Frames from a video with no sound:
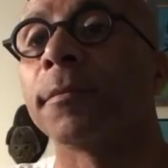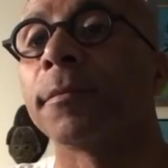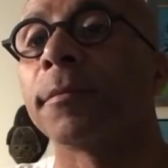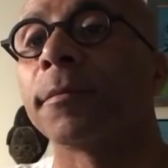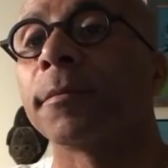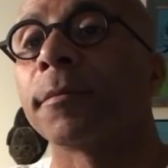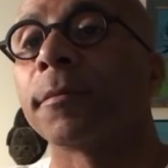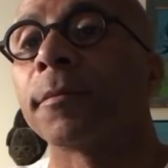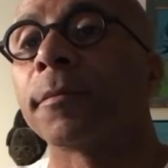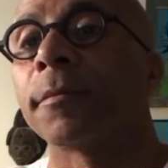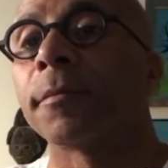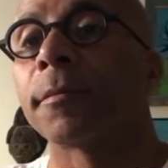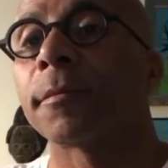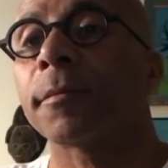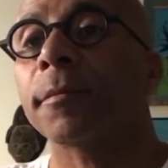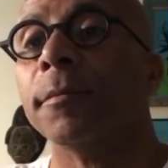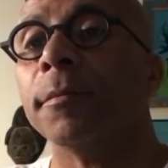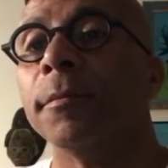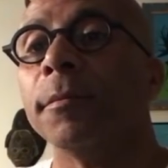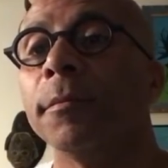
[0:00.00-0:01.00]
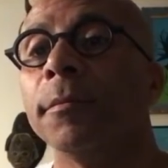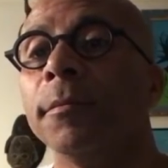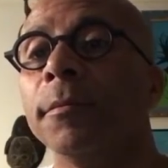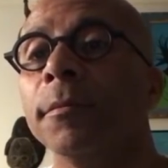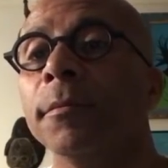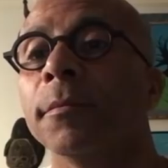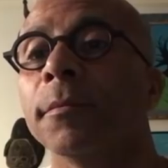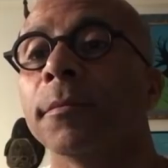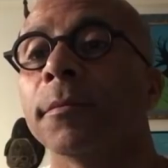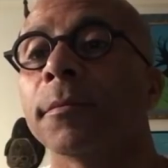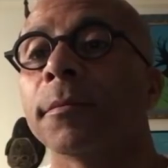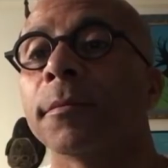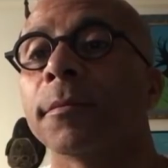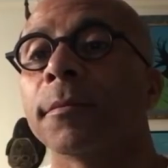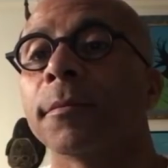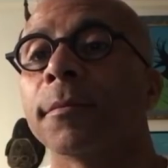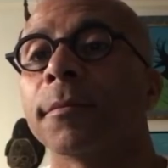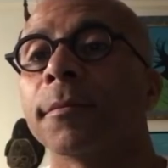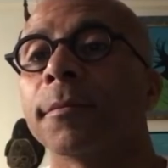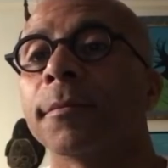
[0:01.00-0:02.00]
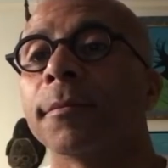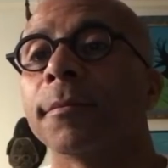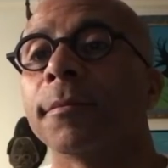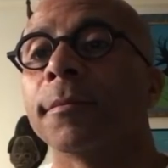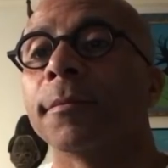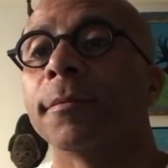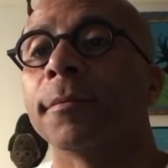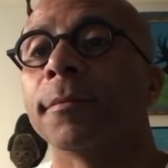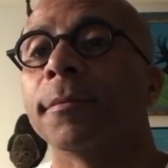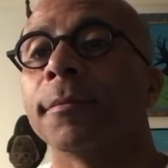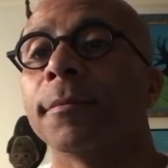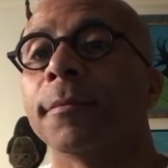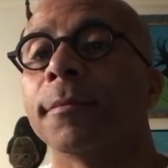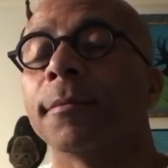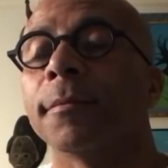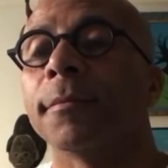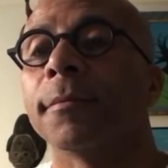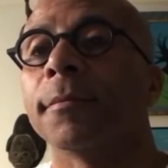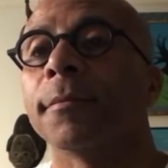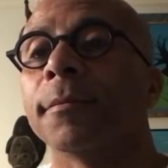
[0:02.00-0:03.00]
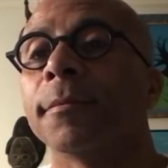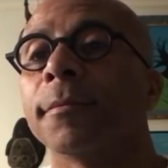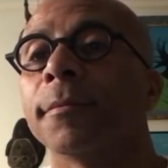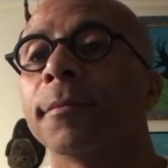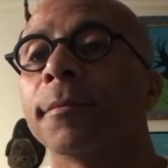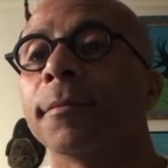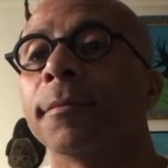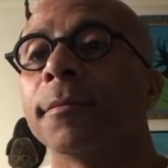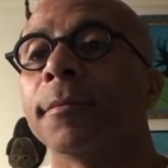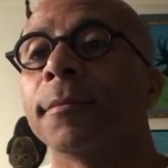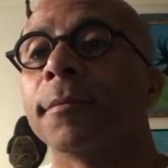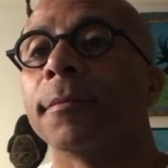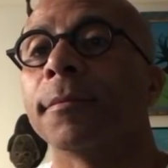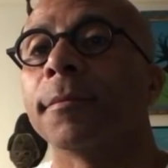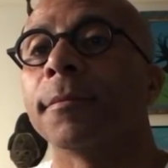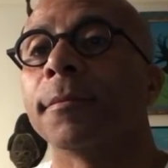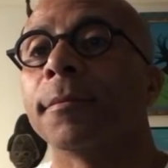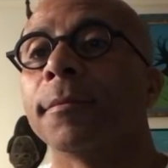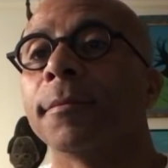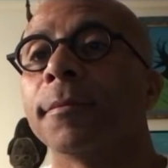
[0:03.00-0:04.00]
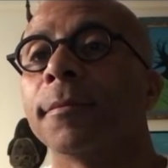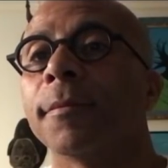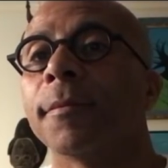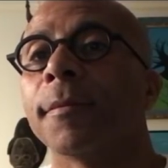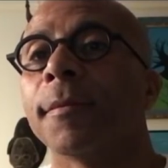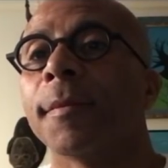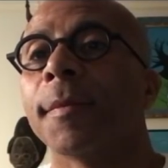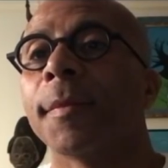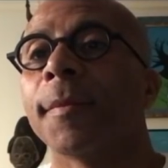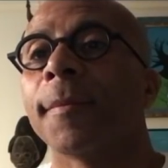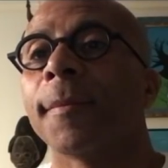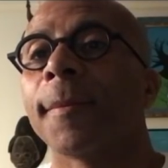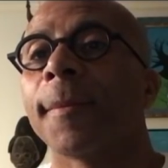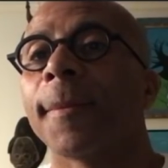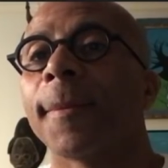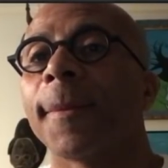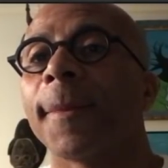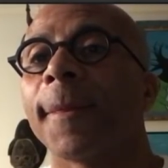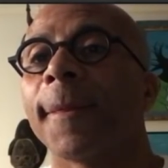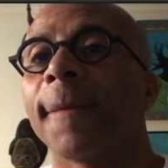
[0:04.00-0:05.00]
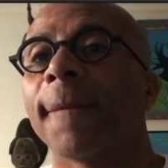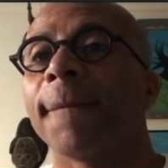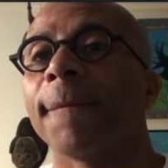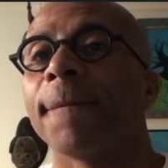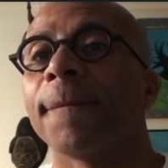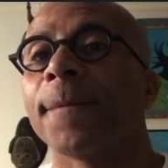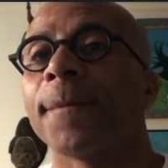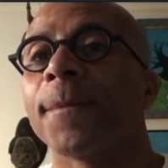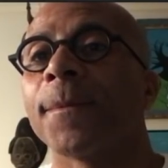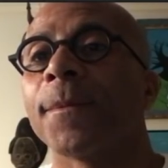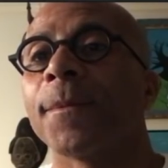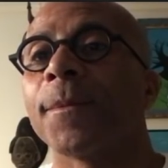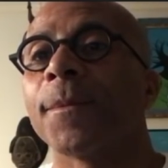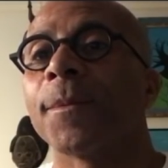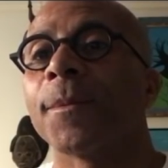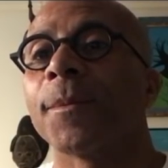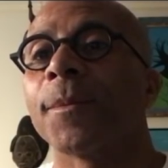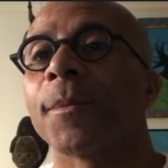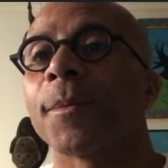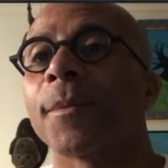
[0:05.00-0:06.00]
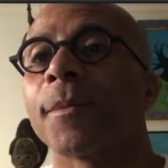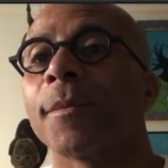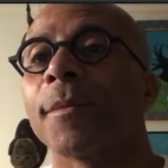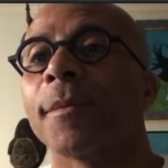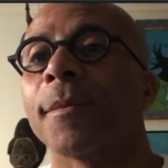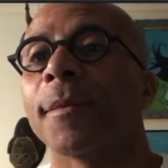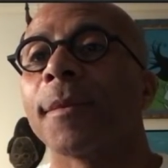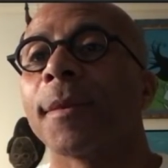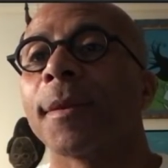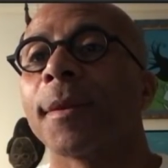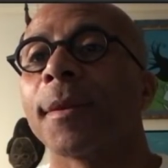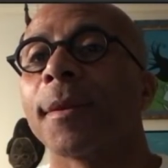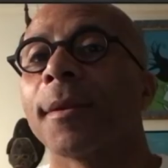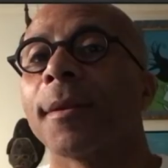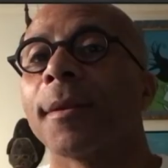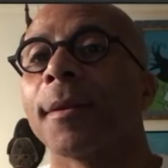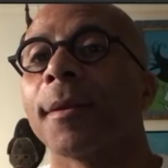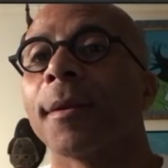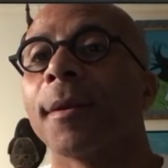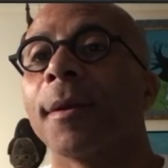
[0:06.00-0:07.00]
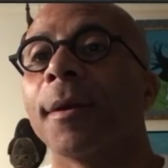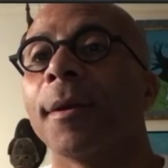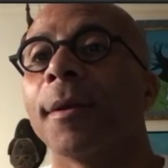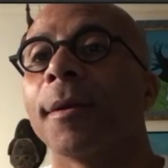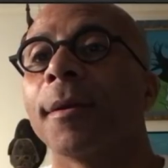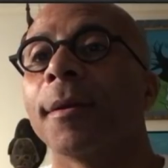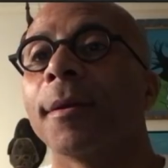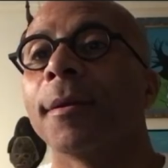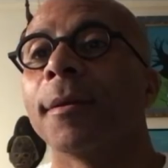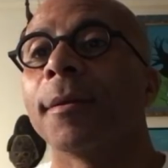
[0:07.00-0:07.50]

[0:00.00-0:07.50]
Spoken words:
(not speaking)